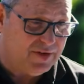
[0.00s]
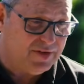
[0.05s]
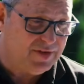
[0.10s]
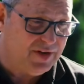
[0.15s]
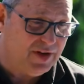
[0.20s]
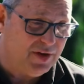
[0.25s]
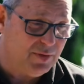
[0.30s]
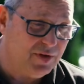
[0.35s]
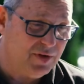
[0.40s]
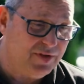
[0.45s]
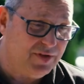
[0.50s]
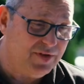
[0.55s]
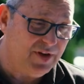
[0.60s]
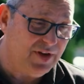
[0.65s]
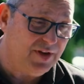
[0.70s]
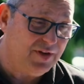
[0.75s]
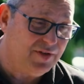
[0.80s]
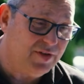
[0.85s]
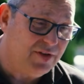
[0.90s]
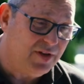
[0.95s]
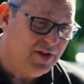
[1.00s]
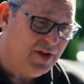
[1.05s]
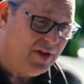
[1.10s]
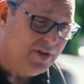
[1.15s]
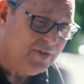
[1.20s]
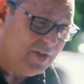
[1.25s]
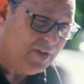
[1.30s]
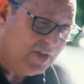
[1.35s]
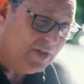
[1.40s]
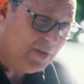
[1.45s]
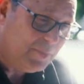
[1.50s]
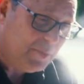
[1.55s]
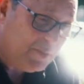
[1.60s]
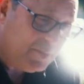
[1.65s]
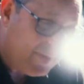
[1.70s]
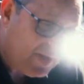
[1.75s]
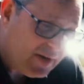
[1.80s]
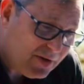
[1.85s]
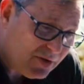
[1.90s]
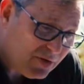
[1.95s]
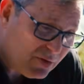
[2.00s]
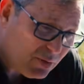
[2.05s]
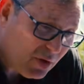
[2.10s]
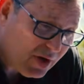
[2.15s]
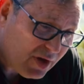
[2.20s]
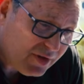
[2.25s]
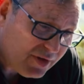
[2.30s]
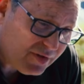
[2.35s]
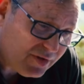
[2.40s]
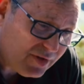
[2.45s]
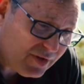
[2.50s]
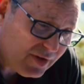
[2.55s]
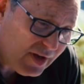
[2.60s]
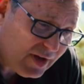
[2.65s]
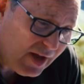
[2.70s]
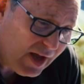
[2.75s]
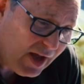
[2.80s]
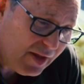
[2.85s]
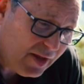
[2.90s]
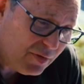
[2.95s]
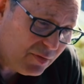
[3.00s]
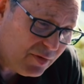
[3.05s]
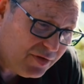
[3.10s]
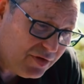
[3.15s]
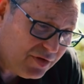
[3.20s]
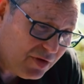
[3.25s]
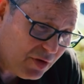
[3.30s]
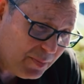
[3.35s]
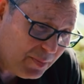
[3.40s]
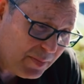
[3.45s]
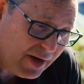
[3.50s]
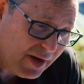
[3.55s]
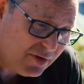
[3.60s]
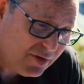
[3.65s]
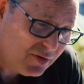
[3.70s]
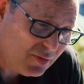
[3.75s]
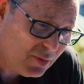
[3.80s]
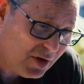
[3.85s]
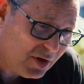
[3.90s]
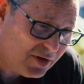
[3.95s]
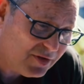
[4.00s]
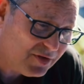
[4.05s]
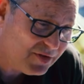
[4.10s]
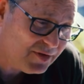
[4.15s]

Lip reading: sequence is the limit button twice and the resume button twice.